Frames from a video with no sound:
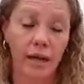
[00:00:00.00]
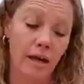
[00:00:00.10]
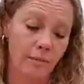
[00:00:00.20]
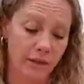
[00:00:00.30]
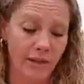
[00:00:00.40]

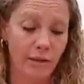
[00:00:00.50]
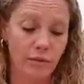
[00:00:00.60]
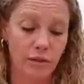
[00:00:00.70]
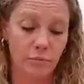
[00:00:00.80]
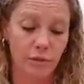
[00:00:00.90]
Um, and that
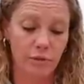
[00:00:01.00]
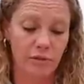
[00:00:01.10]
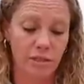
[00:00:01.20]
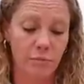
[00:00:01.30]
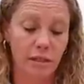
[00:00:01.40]
would just pretty
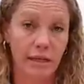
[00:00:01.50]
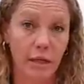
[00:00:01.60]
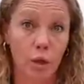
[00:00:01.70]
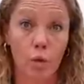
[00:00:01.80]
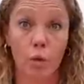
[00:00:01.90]
much mean
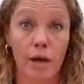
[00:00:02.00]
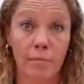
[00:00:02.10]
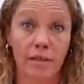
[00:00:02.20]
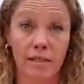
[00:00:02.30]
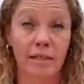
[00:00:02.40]
like, oh,
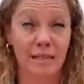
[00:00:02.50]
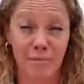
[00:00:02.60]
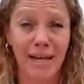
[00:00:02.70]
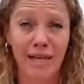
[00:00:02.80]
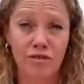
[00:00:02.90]
I better send
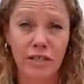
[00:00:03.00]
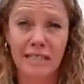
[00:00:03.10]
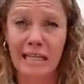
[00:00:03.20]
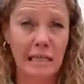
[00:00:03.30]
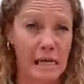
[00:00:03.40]
in my
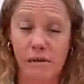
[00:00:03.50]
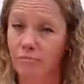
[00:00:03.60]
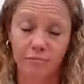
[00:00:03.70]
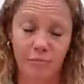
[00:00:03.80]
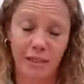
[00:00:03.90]
entries and not
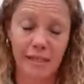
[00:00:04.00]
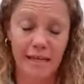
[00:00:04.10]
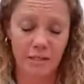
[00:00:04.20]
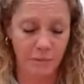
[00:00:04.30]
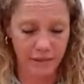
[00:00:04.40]
be
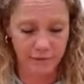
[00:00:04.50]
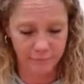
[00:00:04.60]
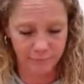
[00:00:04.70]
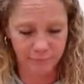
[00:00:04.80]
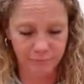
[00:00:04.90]
last
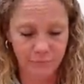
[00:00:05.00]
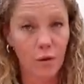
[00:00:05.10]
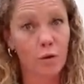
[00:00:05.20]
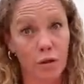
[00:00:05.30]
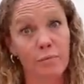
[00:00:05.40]
minute
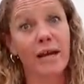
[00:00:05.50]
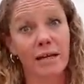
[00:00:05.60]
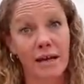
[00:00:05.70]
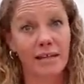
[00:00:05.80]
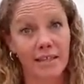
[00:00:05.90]
or you
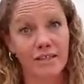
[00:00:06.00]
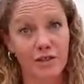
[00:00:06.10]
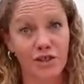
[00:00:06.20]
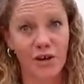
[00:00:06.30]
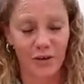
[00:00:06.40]
might not get
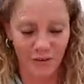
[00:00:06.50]
to show.